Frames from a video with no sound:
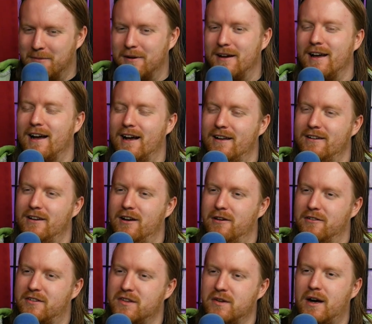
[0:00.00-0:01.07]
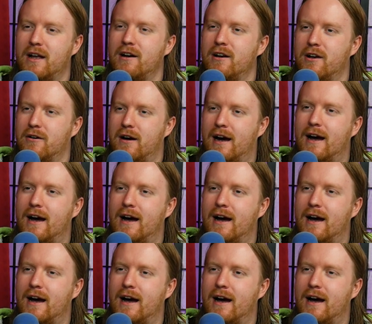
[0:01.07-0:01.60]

But yeah, no. So I don't know.